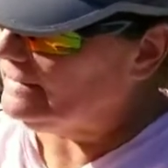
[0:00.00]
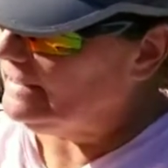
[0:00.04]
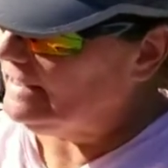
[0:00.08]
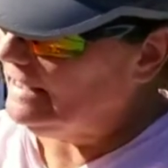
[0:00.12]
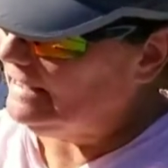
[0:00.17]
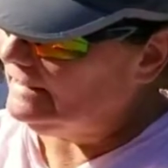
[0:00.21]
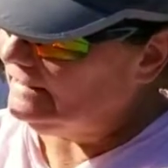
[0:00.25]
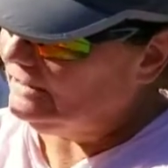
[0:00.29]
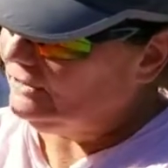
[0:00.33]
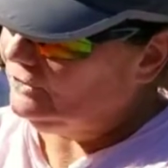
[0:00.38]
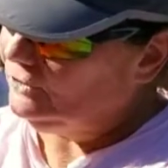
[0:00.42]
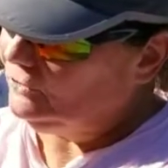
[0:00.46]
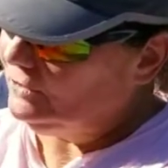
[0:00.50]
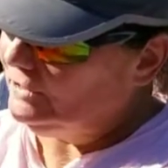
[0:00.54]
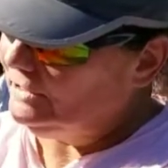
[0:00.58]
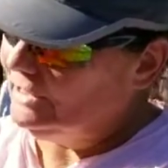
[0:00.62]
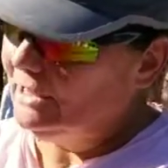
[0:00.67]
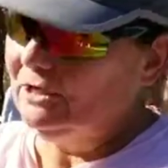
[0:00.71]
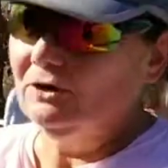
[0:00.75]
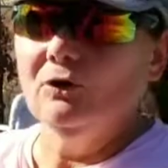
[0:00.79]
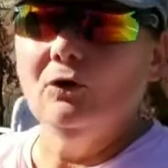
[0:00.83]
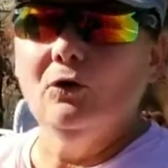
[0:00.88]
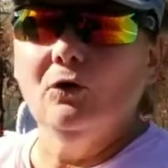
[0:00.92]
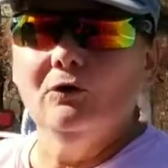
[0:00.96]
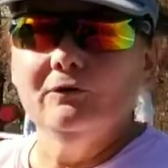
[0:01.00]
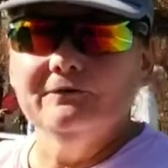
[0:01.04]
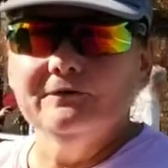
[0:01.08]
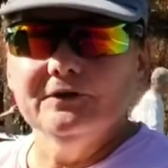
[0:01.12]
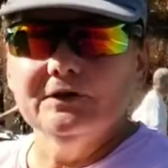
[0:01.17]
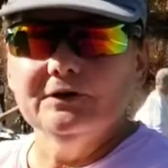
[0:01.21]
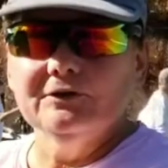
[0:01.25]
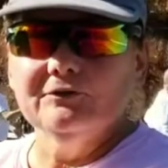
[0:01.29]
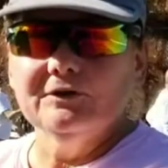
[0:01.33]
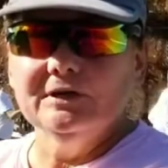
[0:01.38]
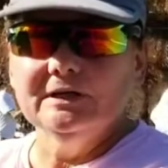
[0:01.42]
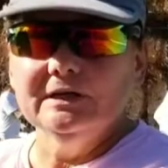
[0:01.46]
and you can get a whole
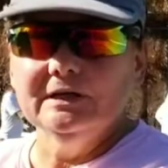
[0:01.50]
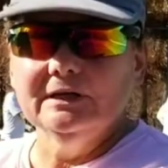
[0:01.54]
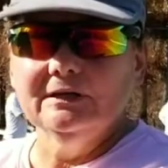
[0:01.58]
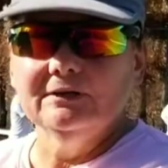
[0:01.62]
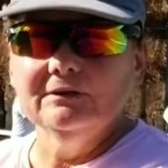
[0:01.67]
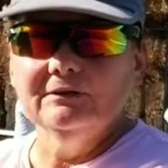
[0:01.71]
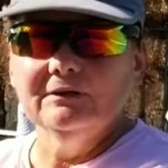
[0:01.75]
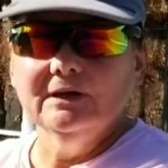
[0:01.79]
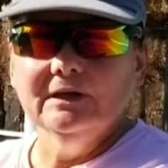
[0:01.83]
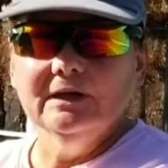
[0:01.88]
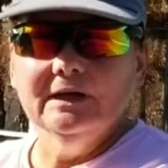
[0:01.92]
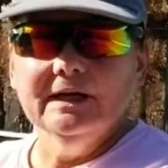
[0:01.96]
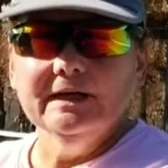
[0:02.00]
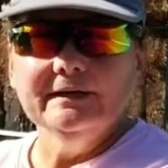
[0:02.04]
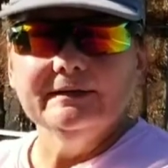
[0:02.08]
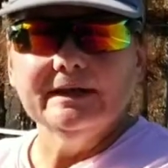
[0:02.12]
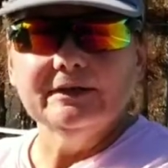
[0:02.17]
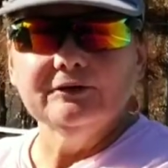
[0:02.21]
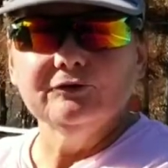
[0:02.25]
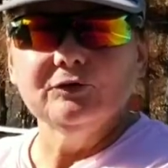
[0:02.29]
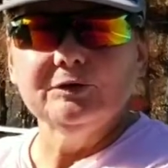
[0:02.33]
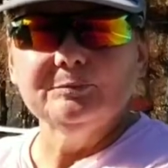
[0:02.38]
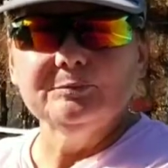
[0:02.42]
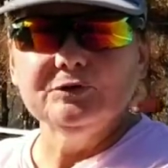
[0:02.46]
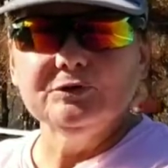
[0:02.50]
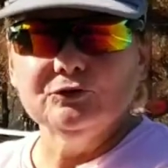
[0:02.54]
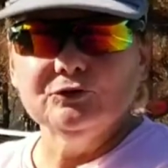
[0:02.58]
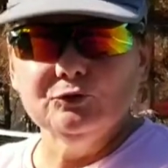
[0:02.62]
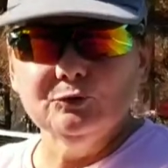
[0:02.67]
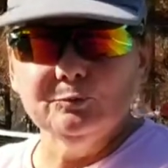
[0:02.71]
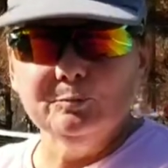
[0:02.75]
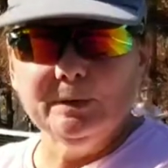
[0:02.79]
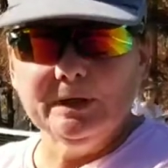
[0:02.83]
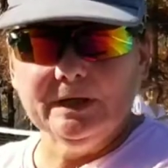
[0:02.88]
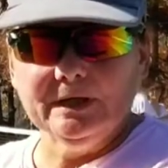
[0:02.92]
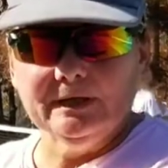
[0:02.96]
finger in here, that grip's too
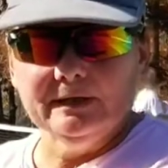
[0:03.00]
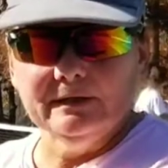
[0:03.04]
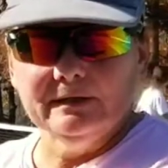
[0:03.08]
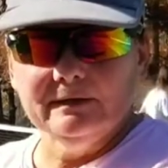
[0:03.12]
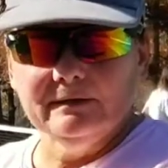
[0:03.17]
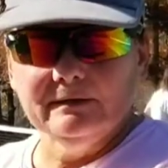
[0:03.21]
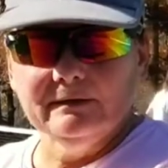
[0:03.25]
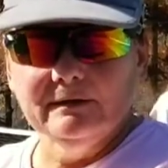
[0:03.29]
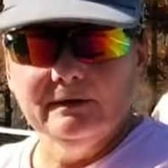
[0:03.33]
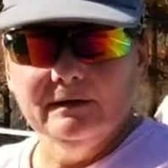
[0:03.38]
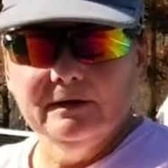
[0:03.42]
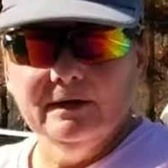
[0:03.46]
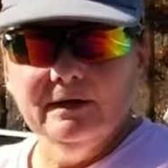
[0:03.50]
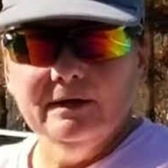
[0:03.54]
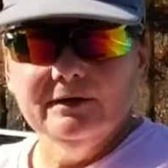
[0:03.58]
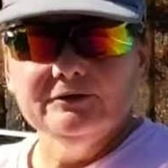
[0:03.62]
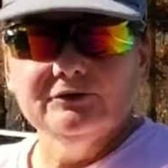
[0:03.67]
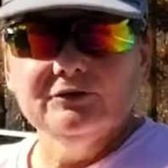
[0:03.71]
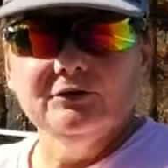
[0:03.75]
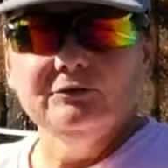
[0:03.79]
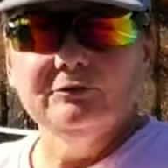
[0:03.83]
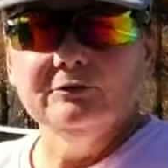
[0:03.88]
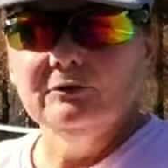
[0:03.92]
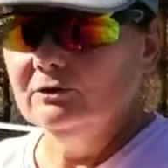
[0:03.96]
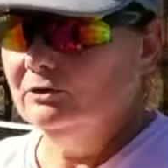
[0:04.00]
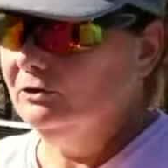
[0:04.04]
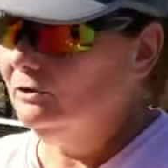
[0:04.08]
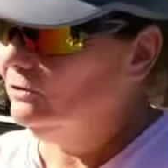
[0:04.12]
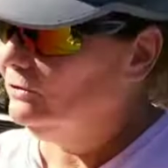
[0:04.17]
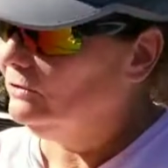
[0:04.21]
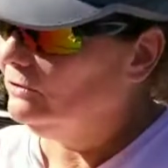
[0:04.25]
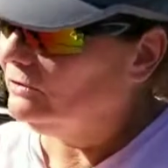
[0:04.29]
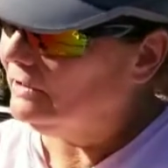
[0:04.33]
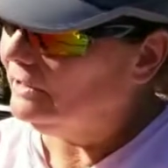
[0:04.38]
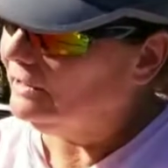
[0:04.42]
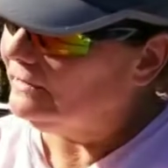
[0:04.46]
big. So
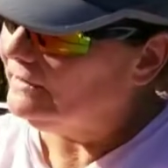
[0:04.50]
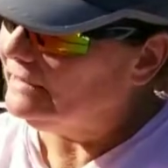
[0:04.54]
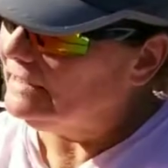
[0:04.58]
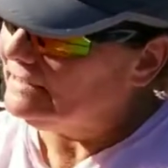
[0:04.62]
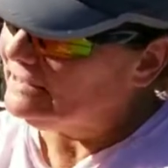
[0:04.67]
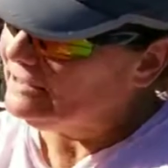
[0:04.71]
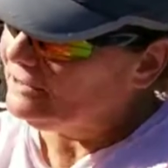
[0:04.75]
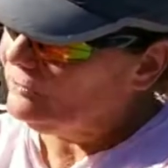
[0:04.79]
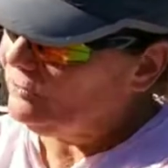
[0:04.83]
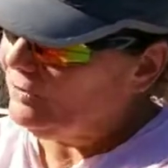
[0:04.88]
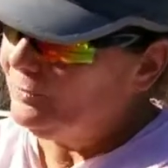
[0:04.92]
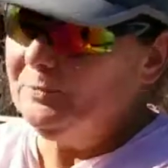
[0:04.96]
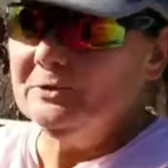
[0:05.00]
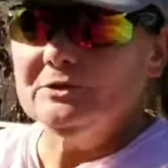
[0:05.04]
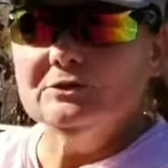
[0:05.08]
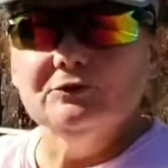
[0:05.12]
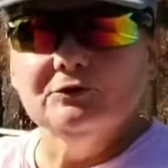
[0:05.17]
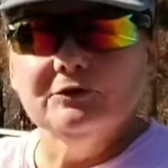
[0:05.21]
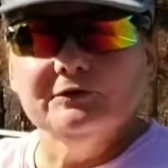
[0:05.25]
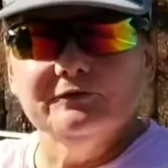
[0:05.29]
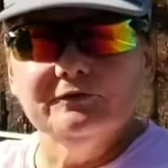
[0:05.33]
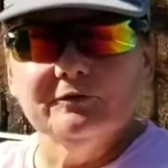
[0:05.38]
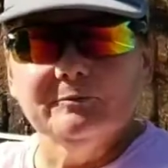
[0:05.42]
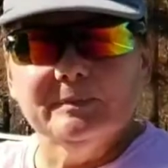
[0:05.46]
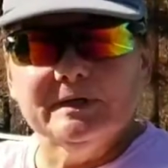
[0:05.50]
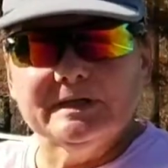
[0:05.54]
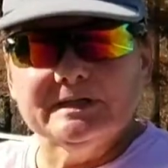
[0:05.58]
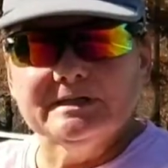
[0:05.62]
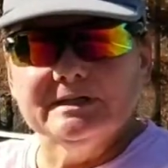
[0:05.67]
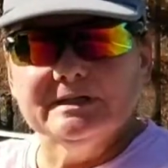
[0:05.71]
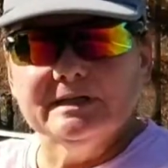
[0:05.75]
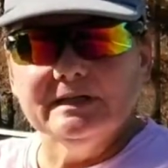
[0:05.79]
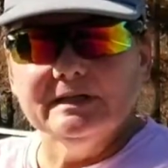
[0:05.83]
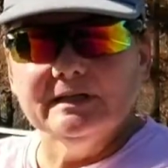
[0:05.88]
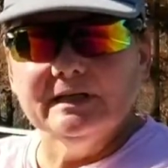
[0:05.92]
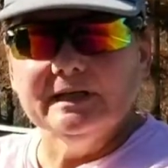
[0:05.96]
this grip is good for me.
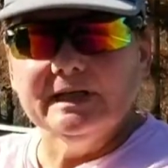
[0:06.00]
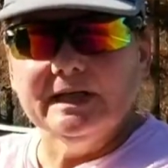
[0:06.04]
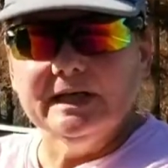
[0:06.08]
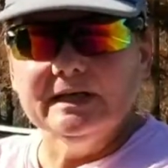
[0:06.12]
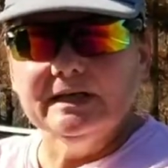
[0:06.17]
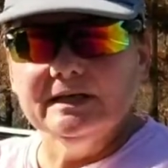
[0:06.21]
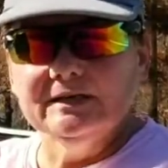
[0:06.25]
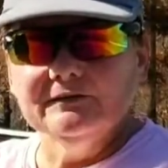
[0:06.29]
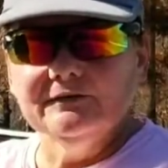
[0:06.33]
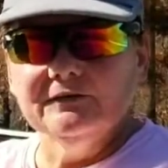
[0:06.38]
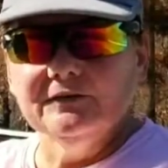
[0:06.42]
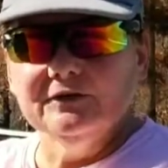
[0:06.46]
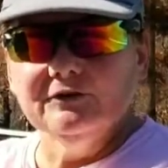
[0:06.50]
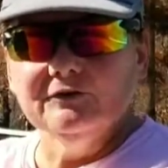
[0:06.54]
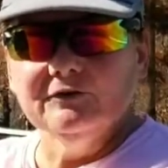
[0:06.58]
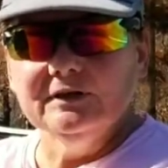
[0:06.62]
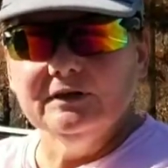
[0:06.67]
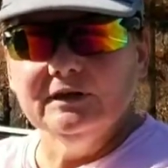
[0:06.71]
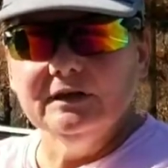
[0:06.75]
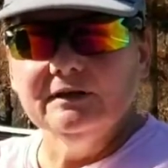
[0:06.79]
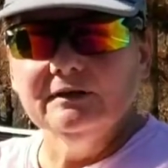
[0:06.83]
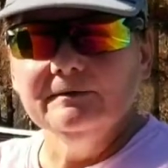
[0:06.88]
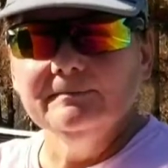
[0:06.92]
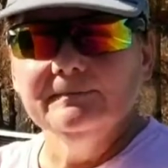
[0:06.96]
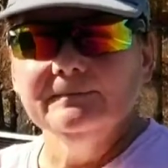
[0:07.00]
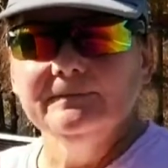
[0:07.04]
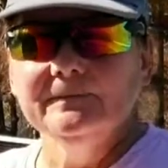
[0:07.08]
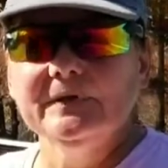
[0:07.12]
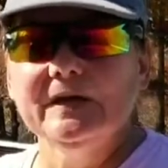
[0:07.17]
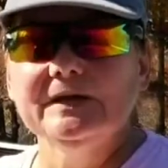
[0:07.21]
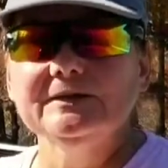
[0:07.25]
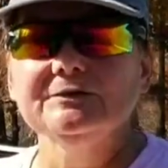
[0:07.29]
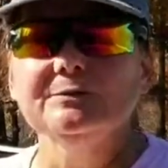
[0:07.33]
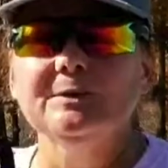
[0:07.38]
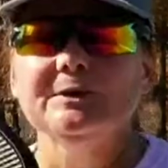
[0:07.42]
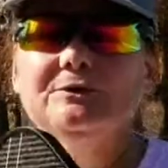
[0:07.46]
See, I can't get a finger in there.
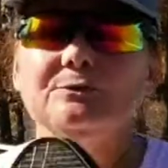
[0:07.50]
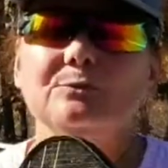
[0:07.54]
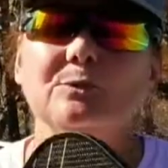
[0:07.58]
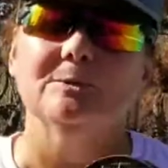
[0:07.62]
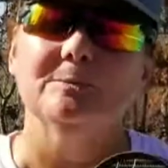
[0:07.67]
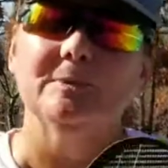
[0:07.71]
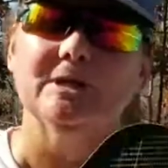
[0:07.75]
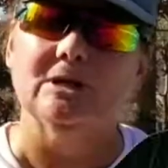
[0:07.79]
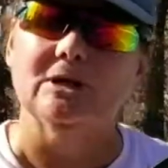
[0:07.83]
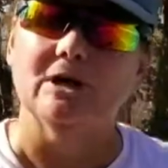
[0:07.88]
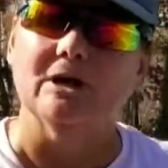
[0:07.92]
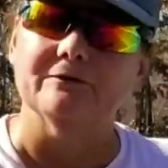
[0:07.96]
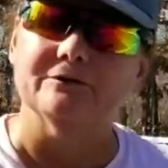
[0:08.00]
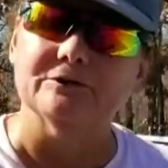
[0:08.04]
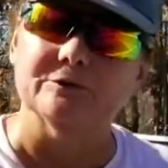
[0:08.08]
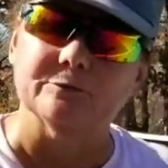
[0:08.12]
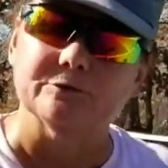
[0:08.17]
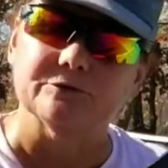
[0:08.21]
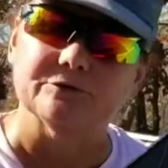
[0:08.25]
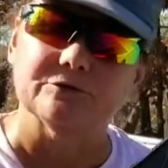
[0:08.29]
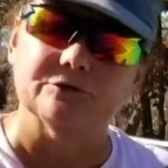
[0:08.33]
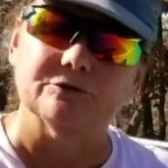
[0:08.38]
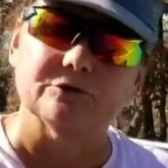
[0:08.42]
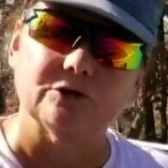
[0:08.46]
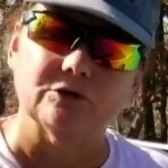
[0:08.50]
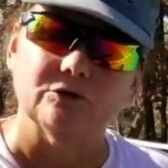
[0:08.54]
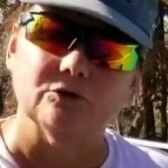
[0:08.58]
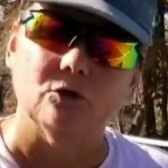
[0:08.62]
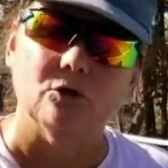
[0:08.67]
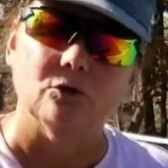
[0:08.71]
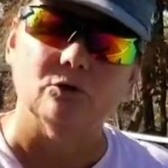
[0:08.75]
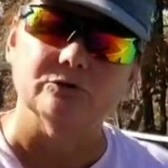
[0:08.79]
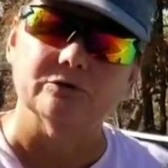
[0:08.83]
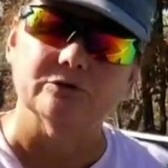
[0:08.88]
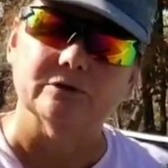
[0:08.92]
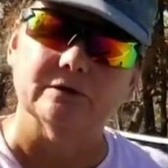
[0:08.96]
That's why you want to be comfortable so you can
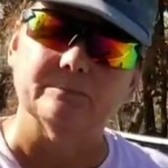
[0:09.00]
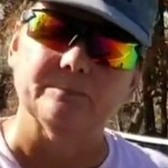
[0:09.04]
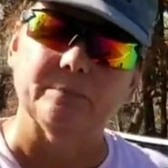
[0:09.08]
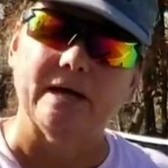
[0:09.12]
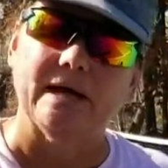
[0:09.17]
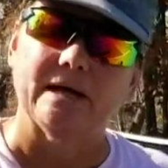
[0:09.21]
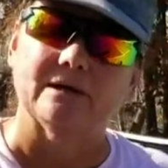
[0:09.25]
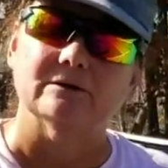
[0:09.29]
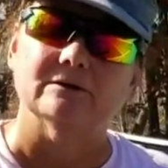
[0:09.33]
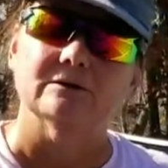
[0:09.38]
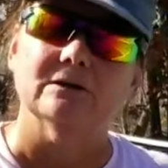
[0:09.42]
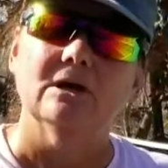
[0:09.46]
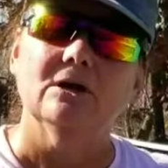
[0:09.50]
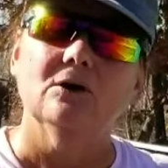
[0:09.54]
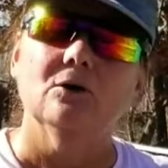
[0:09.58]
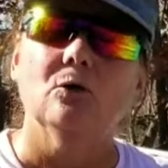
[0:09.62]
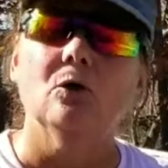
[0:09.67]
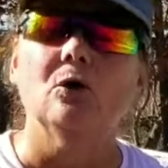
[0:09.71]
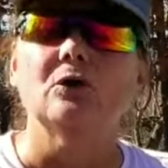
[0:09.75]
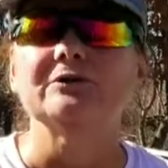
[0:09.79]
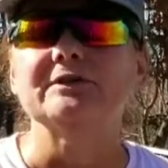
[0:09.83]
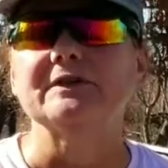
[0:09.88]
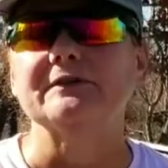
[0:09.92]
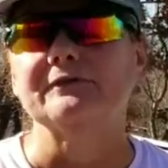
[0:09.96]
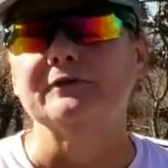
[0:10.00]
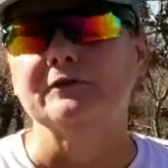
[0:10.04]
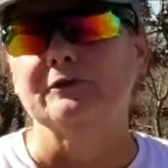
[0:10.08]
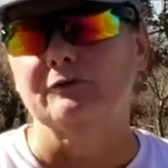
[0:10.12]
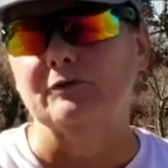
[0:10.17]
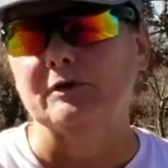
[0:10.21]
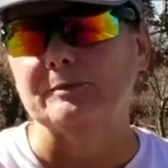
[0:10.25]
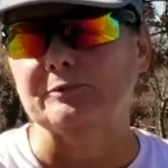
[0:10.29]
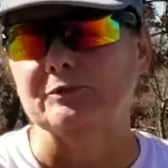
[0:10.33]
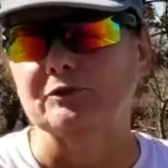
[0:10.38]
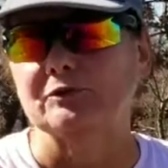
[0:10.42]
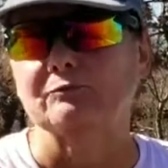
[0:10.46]
hold the paddle. All different
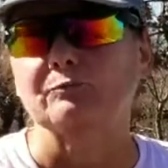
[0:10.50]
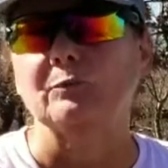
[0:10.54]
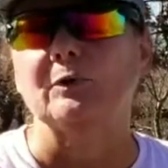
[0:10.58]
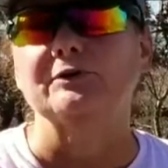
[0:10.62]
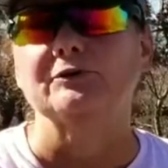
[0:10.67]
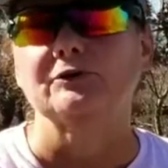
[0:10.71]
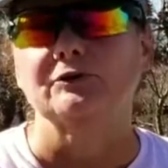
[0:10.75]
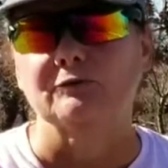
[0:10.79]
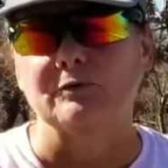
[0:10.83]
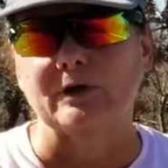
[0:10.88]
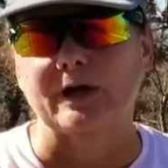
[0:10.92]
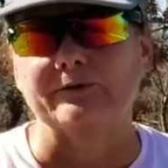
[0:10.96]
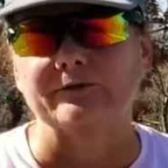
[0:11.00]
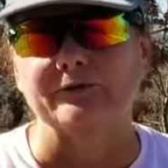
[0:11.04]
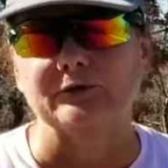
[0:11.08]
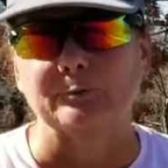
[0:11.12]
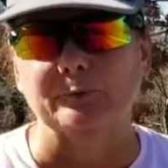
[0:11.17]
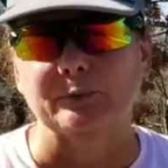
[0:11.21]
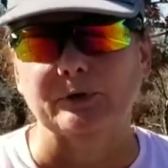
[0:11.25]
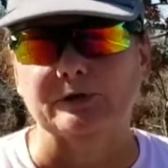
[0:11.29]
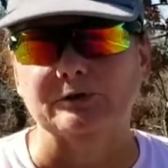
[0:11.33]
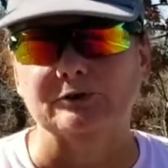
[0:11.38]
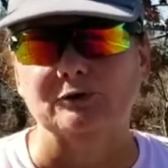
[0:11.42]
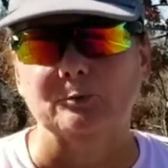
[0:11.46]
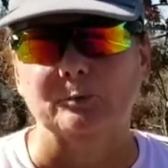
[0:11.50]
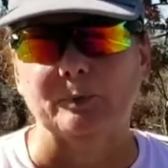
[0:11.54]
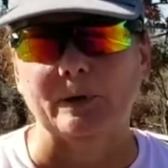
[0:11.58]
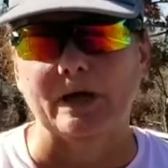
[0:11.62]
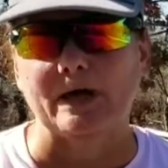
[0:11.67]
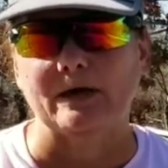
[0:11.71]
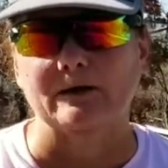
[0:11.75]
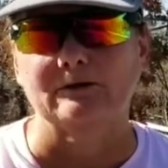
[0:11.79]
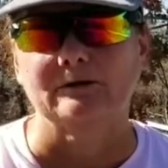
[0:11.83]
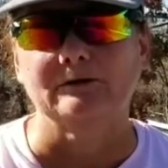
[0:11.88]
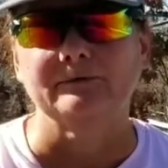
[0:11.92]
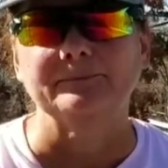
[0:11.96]
grips once you have pick your
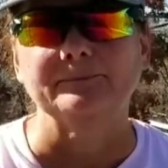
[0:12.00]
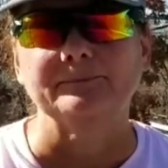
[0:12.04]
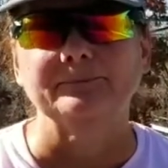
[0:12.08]
paddle.